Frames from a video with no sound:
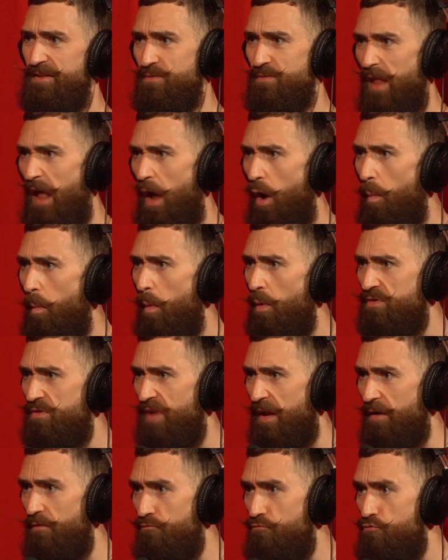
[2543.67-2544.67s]
It's
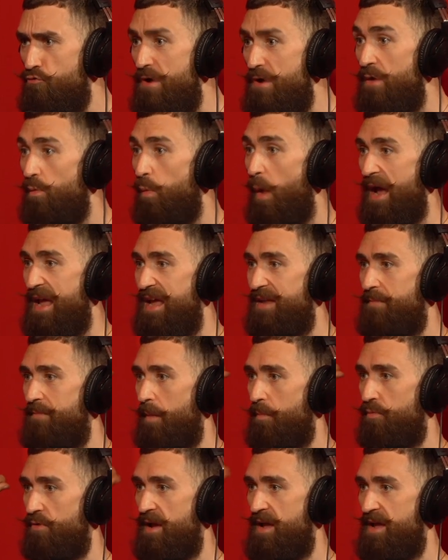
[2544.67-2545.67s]
almost like rewired
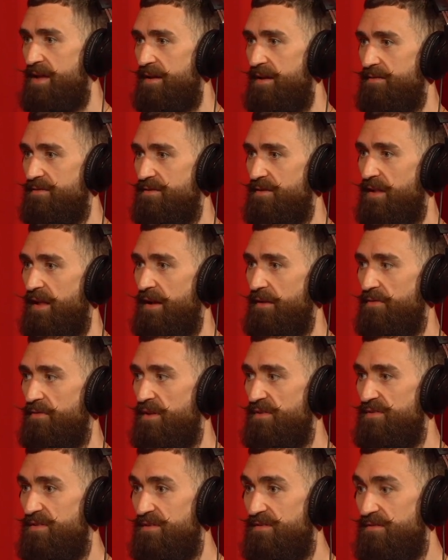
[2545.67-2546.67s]
my brain into like,
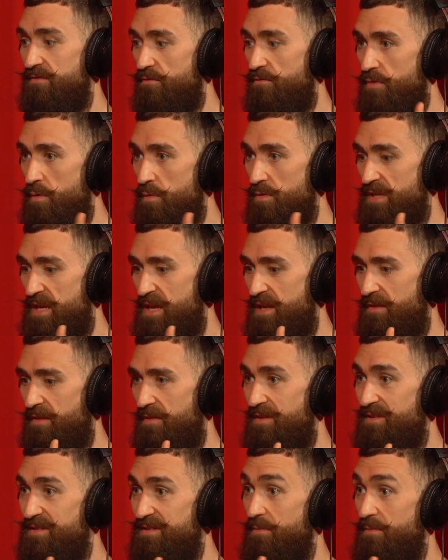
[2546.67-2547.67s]
this is the routine
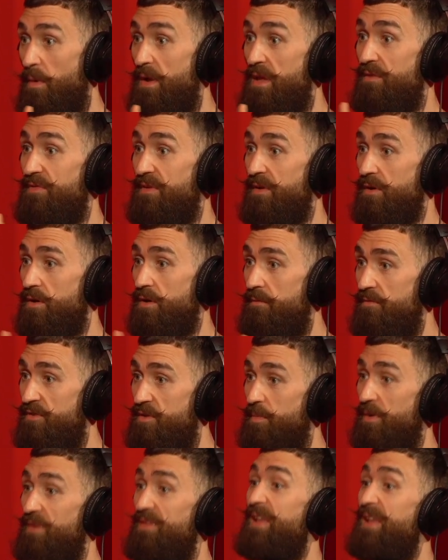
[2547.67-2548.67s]
and this is where you feel
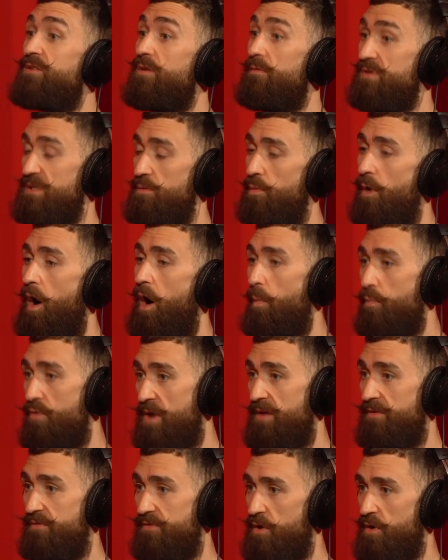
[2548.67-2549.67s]
comfortable. And that's obviously what our
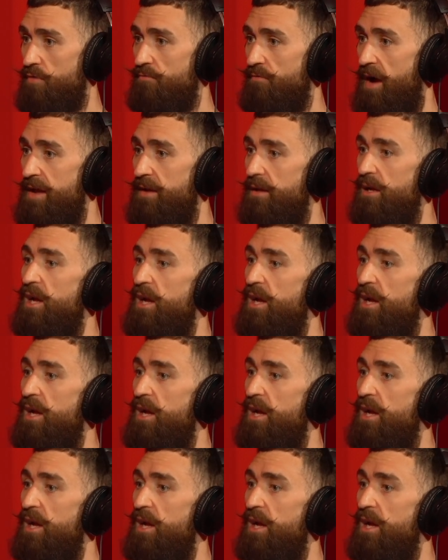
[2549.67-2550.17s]
brains do, right?